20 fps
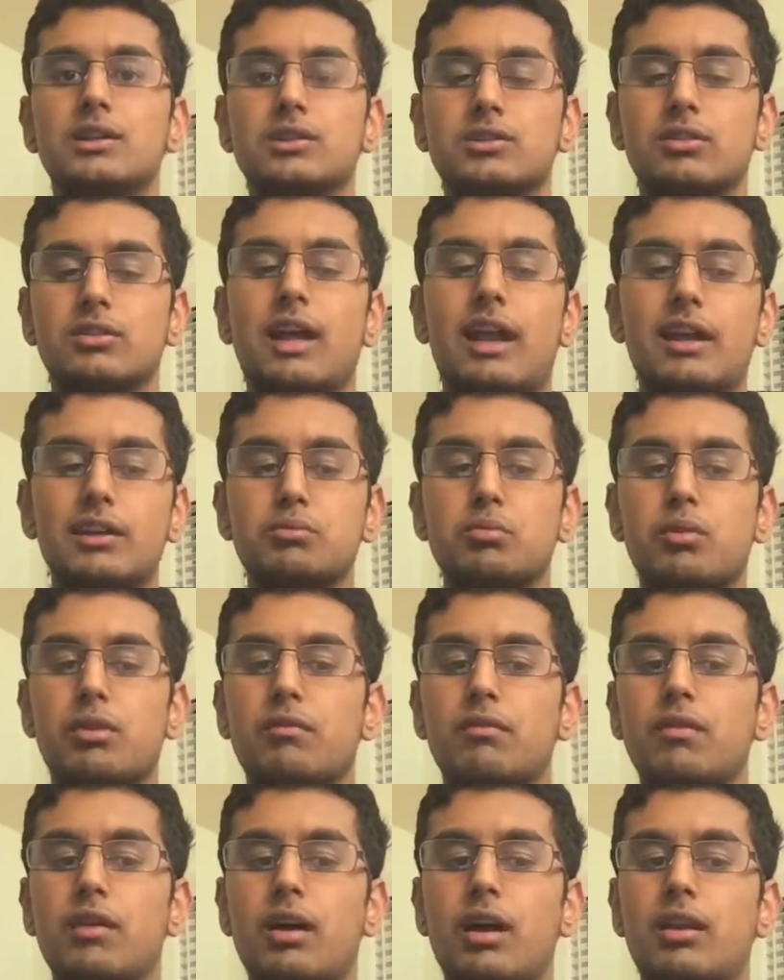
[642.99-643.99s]
So that is
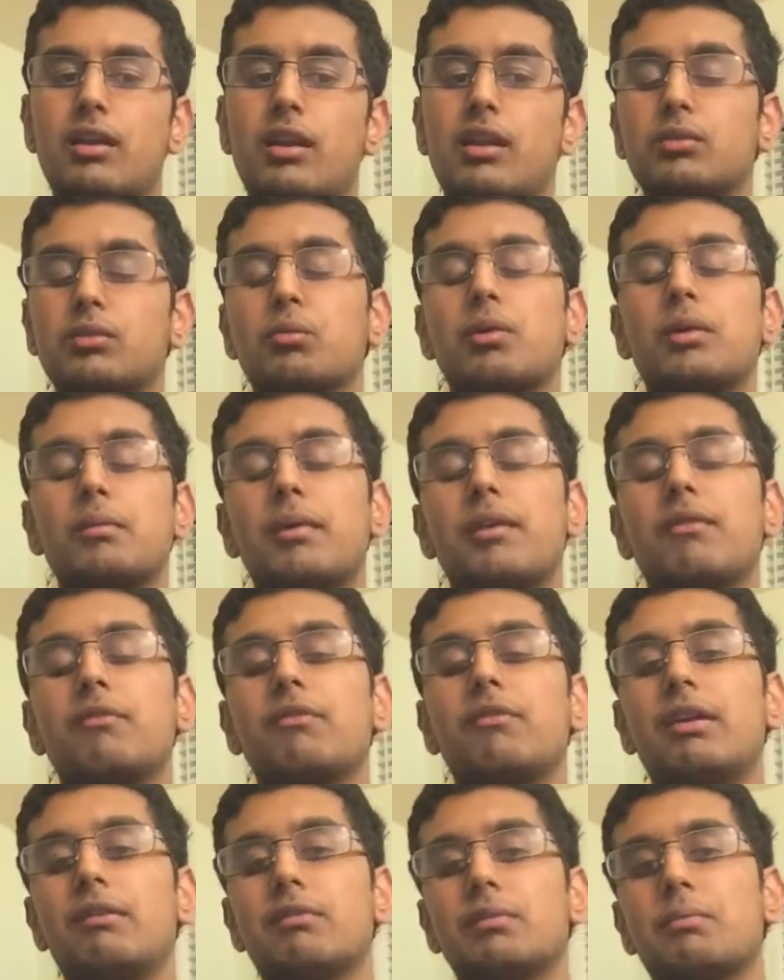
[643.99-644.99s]
another one of my
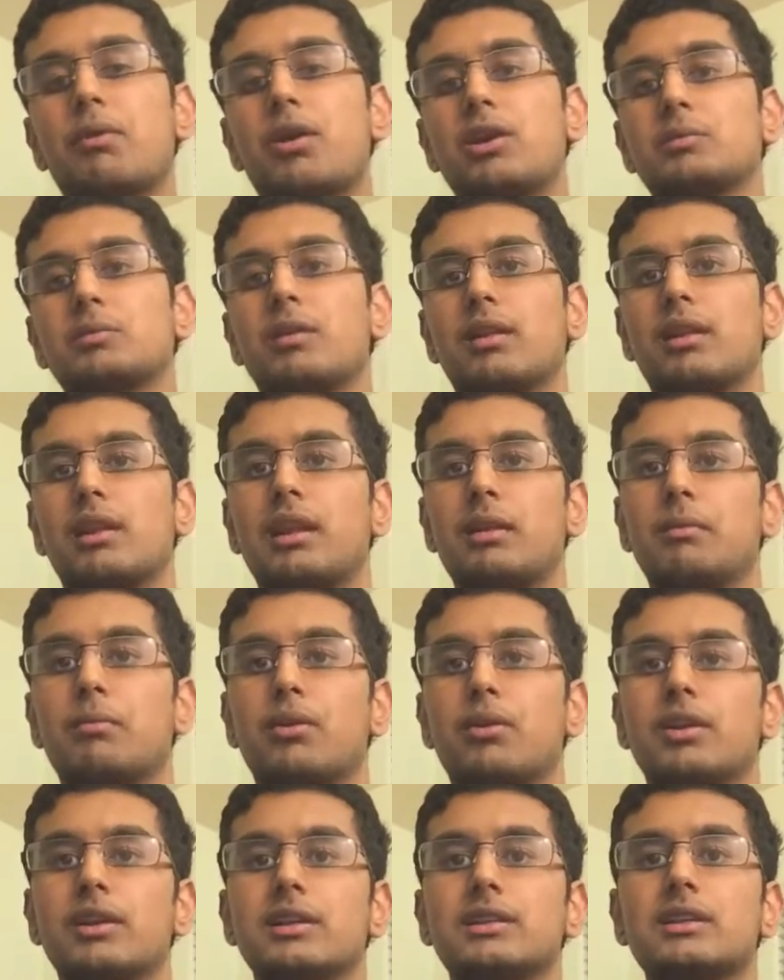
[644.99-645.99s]
favorite parts about Lady
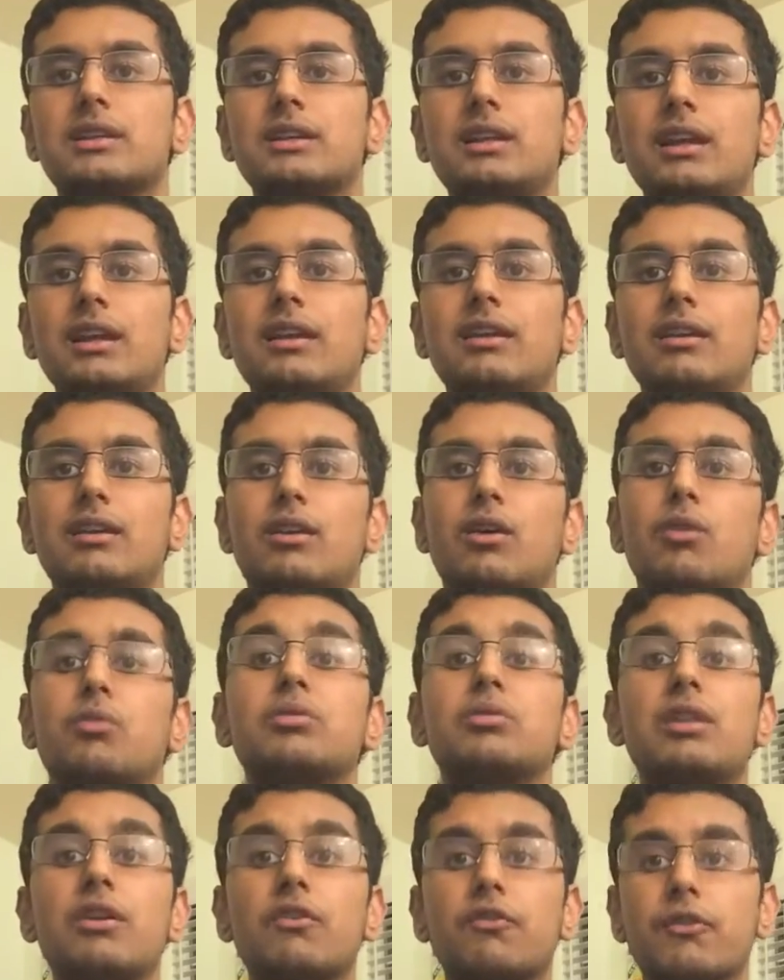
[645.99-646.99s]
Bird, is seeing, you
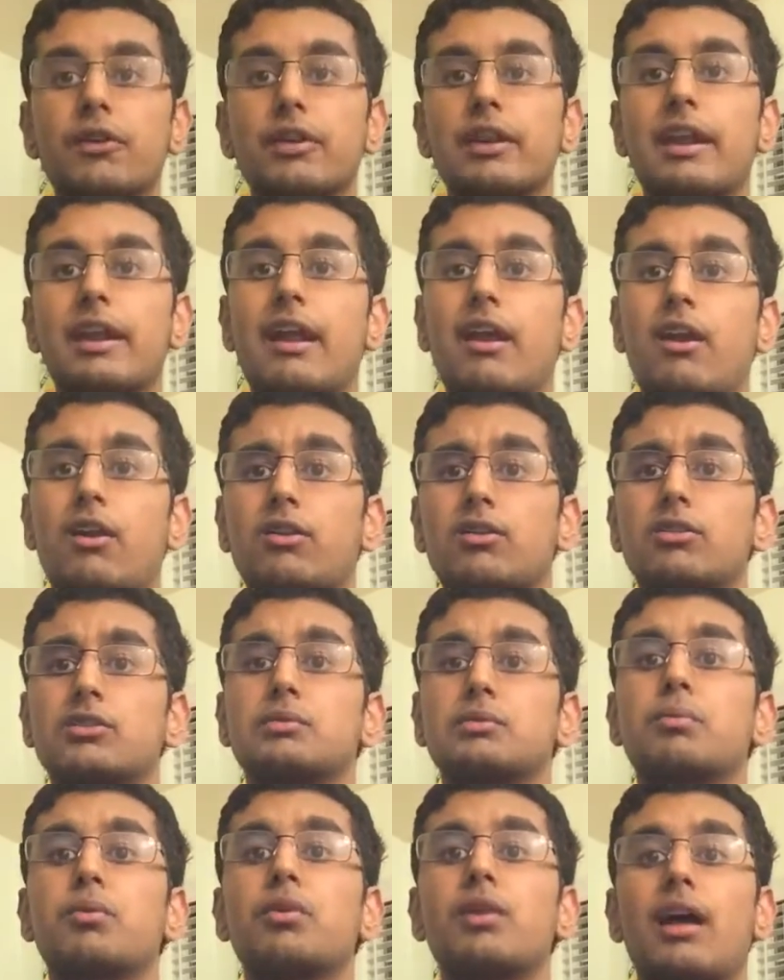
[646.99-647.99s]
know, different
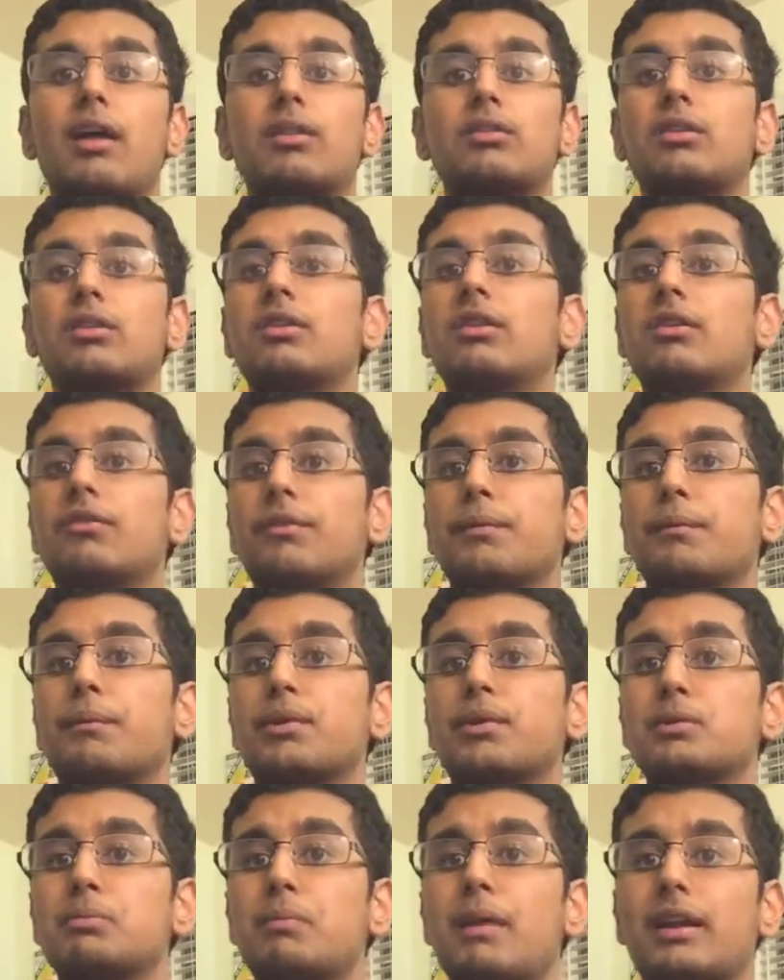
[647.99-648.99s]
characters put out their different
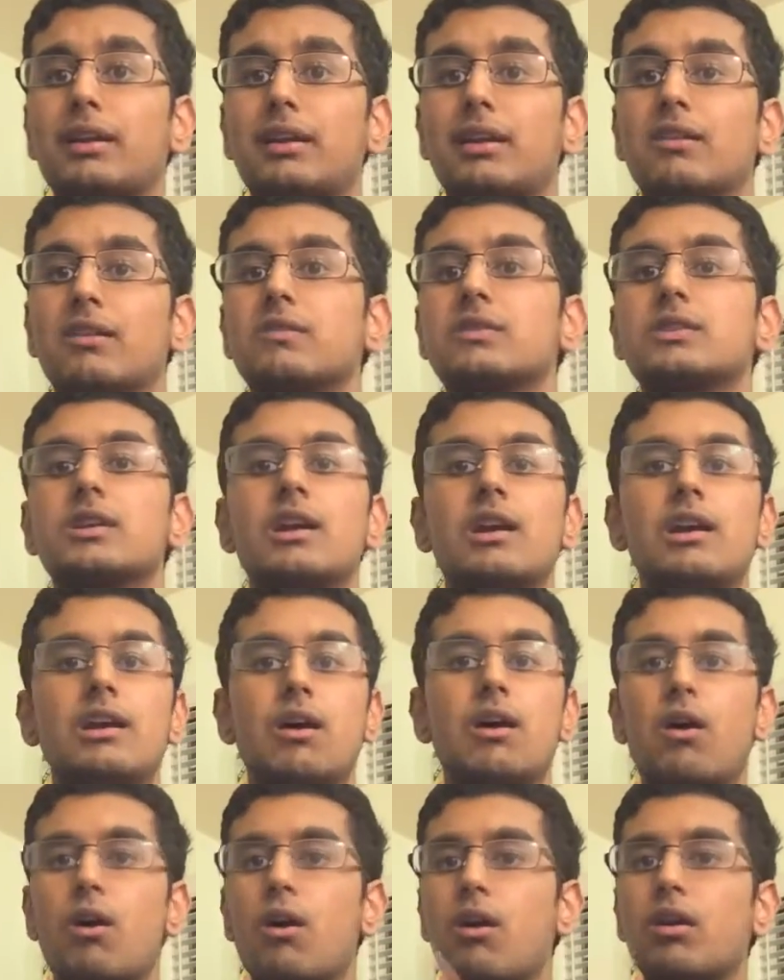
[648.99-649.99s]
perspectives
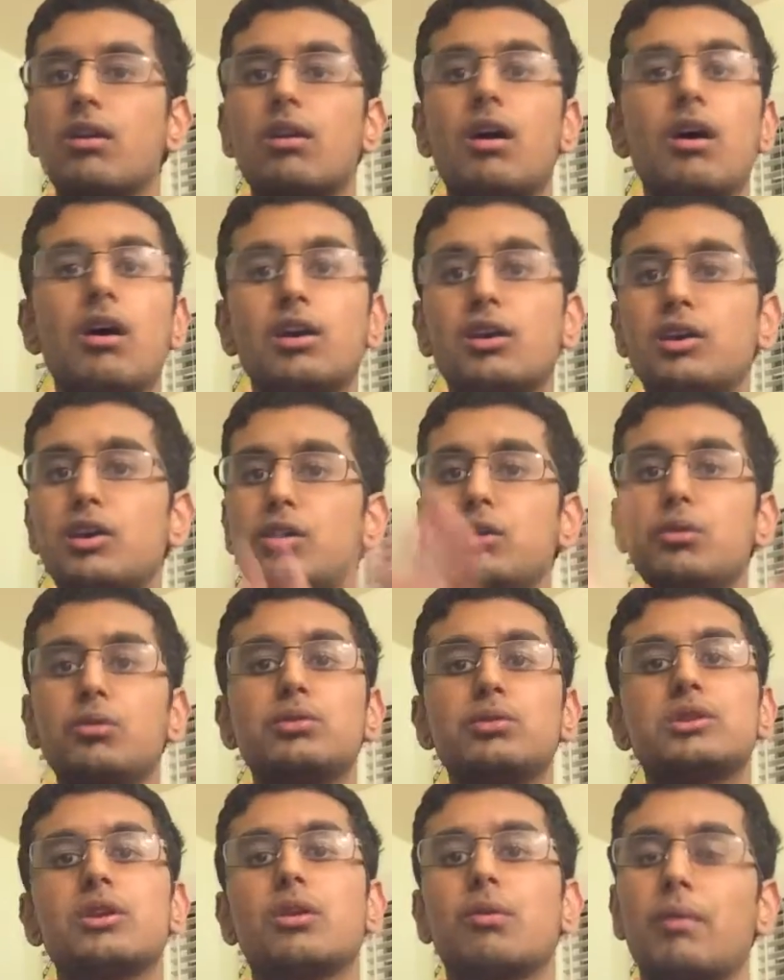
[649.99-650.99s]
on a
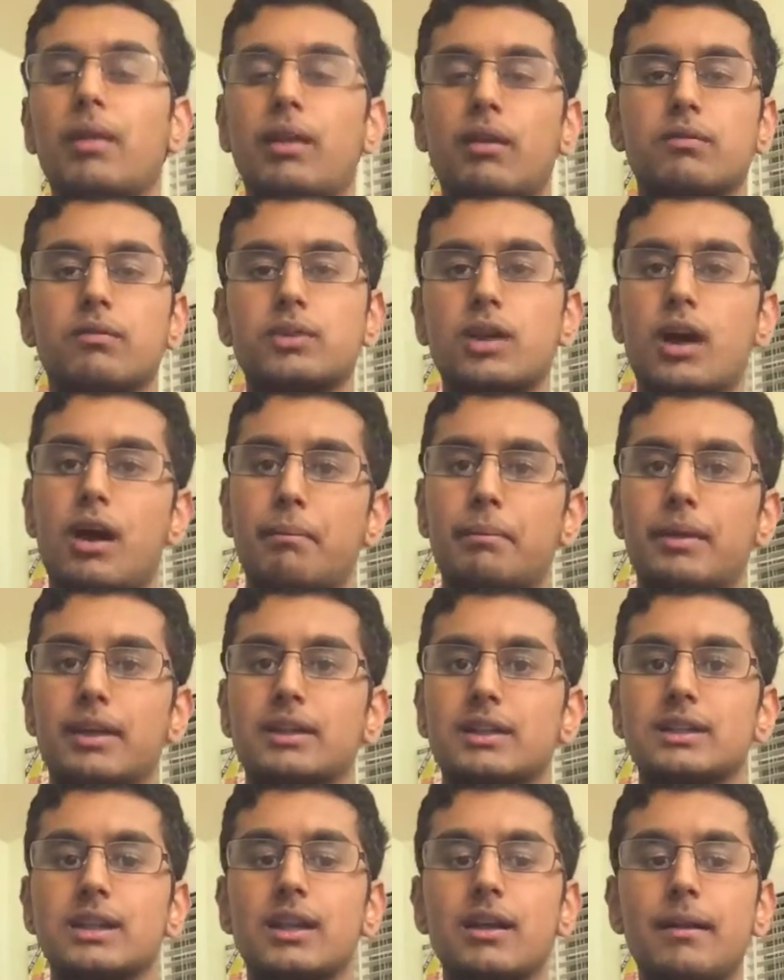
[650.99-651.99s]
huge array of
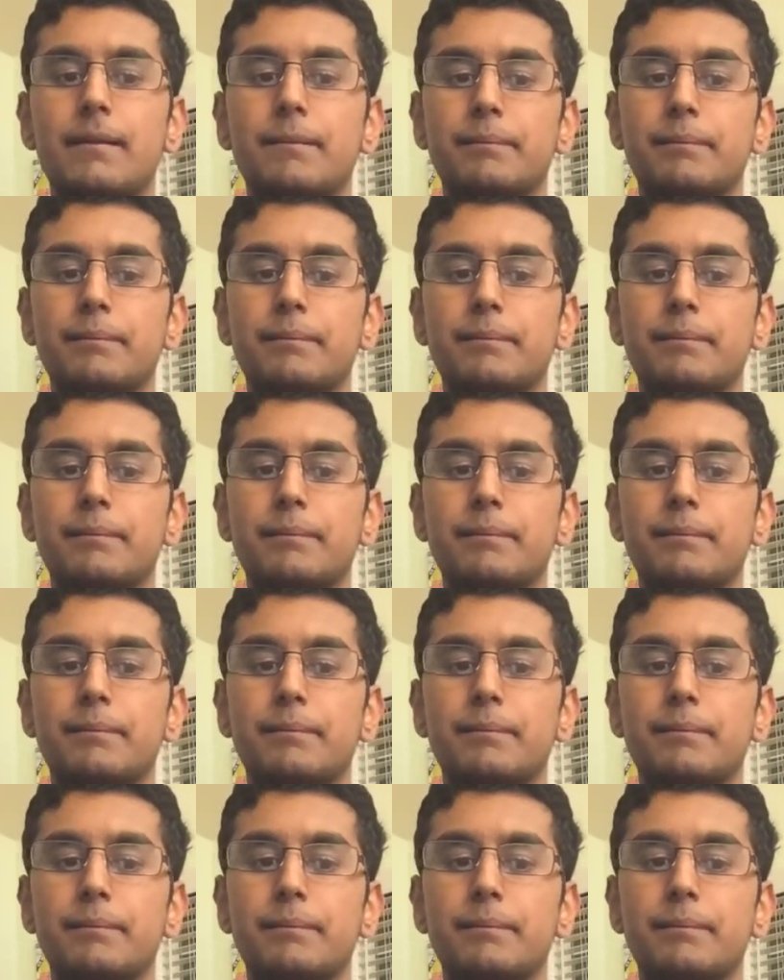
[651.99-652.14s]
topics.